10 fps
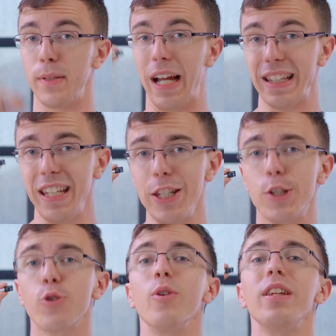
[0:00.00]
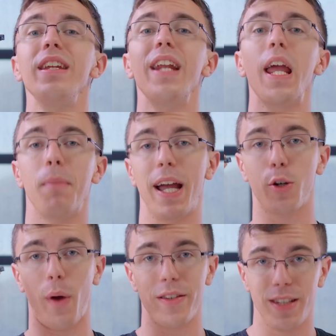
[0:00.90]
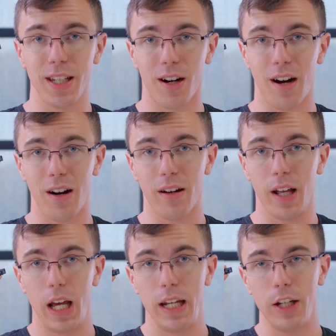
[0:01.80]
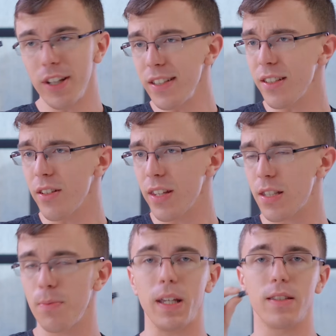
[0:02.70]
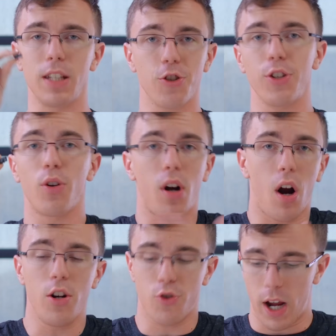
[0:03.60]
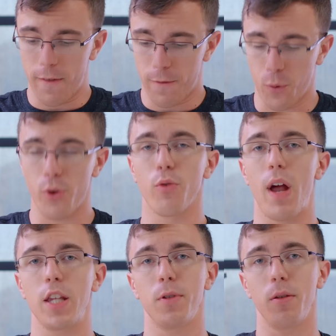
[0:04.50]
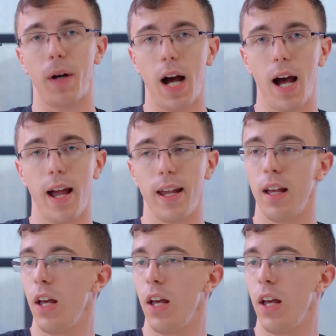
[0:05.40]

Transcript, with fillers: but not least, you're going to need a micro SD card. Now you consider this to be essentially your hard drive for your Raspberry Pi.